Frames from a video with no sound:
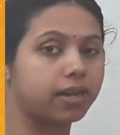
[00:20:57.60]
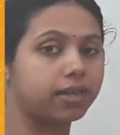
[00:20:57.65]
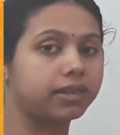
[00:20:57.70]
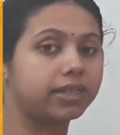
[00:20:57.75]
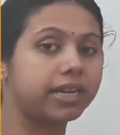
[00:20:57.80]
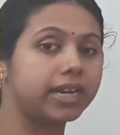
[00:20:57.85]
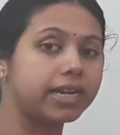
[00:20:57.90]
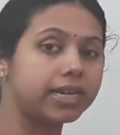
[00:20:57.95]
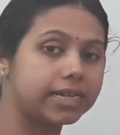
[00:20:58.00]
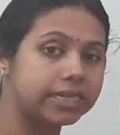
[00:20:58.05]

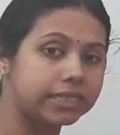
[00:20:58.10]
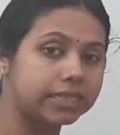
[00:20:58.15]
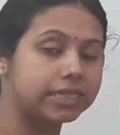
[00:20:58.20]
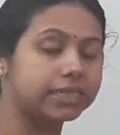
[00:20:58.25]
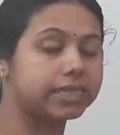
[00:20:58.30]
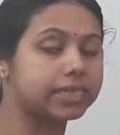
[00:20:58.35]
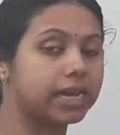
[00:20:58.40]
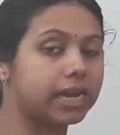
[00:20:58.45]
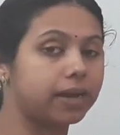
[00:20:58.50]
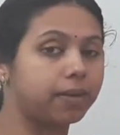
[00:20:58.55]

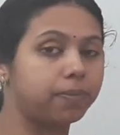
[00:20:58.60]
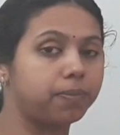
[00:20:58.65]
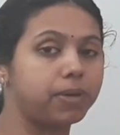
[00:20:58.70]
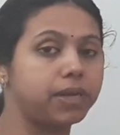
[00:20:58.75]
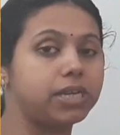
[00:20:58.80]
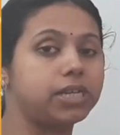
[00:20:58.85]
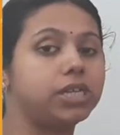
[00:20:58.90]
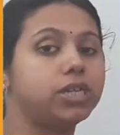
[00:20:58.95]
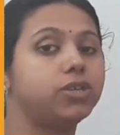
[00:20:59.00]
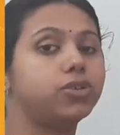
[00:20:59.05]
digits are
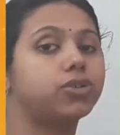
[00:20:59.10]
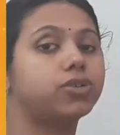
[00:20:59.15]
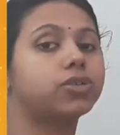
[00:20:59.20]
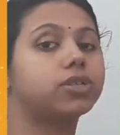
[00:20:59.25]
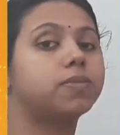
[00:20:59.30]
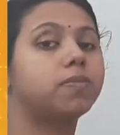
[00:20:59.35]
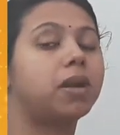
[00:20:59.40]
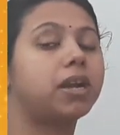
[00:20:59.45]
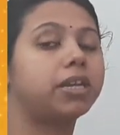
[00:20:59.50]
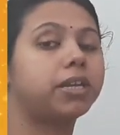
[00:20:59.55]
repeating, you
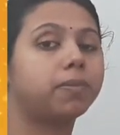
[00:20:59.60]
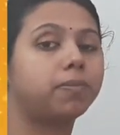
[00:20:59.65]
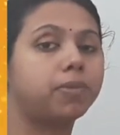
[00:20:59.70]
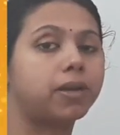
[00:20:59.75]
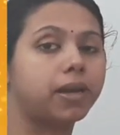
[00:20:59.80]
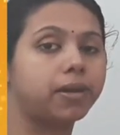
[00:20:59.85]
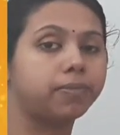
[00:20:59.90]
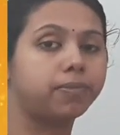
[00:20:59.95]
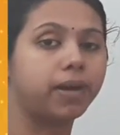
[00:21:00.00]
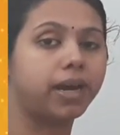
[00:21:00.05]
should
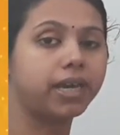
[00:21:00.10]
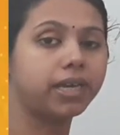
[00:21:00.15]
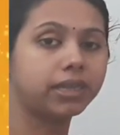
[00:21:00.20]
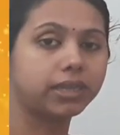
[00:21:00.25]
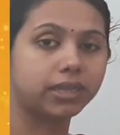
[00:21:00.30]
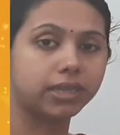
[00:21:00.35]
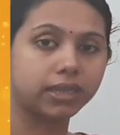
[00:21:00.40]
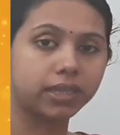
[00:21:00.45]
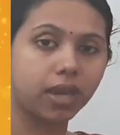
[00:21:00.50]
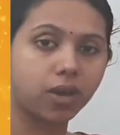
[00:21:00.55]
multiply by
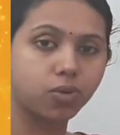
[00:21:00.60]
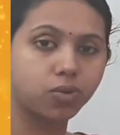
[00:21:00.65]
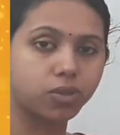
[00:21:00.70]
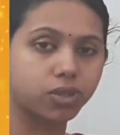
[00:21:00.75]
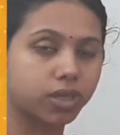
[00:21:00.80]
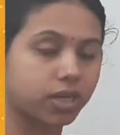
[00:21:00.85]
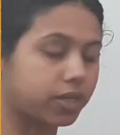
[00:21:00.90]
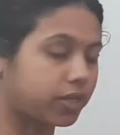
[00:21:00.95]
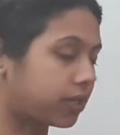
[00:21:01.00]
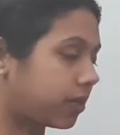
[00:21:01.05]

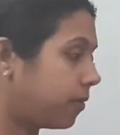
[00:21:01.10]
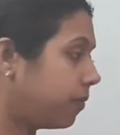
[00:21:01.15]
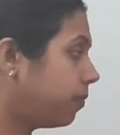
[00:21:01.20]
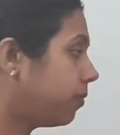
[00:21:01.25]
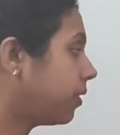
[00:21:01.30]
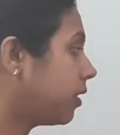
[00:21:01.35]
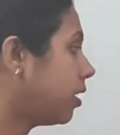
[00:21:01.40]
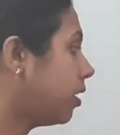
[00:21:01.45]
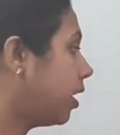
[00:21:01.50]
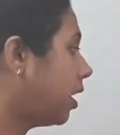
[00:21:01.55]
1000.
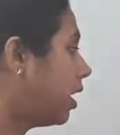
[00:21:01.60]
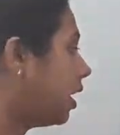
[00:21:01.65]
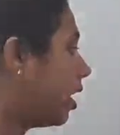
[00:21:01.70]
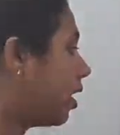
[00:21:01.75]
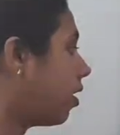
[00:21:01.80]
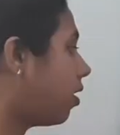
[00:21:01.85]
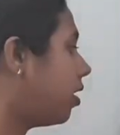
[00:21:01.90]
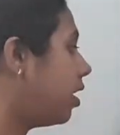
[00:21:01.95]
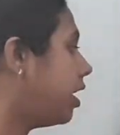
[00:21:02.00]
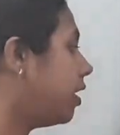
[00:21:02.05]

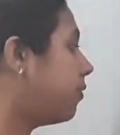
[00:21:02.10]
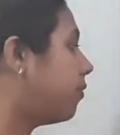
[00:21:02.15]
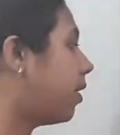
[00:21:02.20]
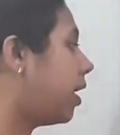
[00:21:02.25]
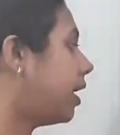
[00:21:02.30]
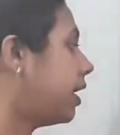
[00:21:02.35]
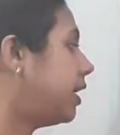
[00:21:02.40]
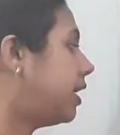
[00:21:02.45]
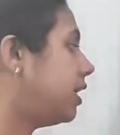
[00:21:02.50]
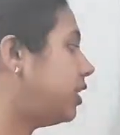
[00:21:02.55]
Here only
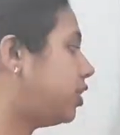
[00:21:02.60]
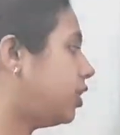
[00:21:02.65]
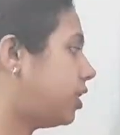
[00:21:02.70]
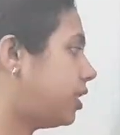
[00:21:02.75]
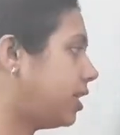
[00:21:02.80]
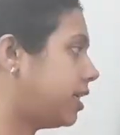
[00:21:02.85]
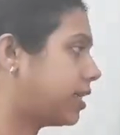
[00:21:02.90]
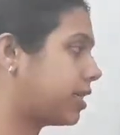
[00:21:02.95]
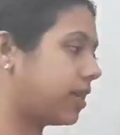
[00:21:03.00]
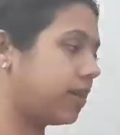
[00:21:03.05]
one digit
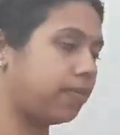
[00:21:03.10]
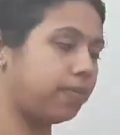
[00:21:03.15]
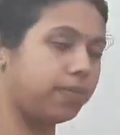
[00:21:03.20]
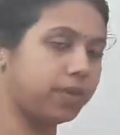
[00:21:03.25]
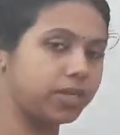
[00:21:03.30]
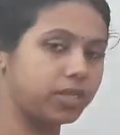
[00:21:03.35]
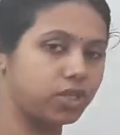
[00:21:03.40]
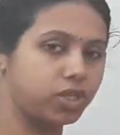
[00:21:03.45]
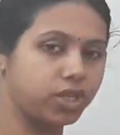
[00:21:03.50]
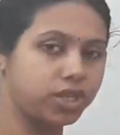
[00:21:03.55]
is
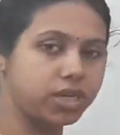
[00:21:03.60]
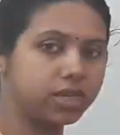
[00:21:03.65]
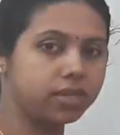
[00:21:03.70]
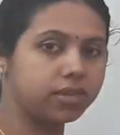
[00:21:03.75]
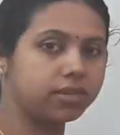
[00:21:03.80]
repeating,